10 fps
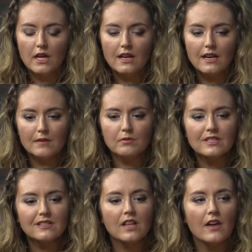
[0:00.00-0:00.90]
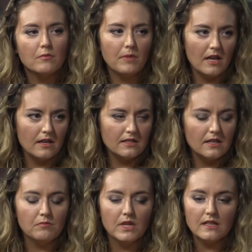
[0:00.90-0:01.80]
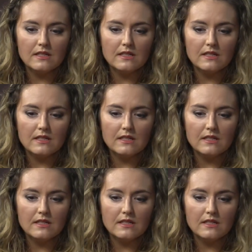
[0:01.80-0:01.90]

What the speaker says: labels still have a place. It means